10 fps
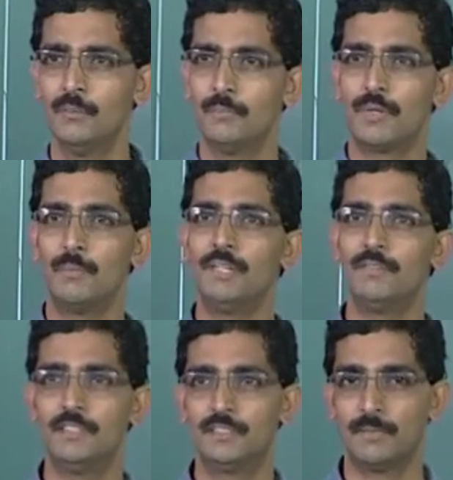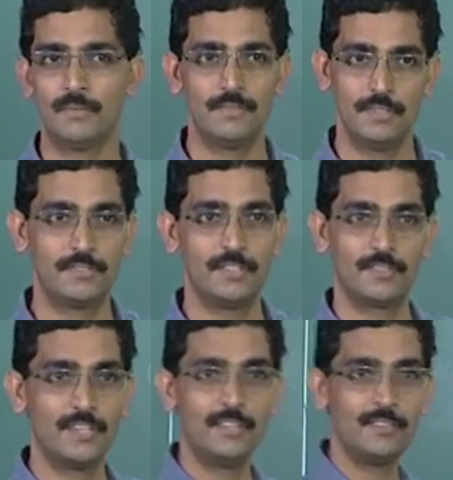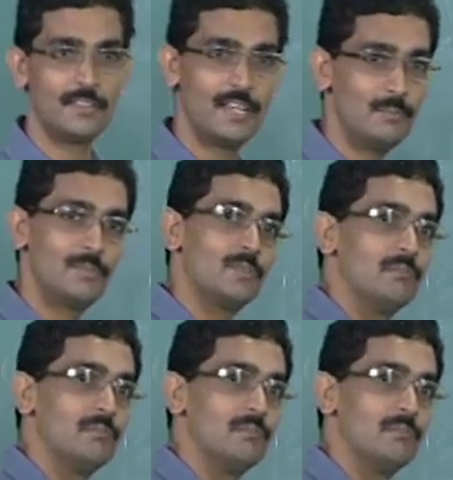probably have done some of these things, right, in your labs.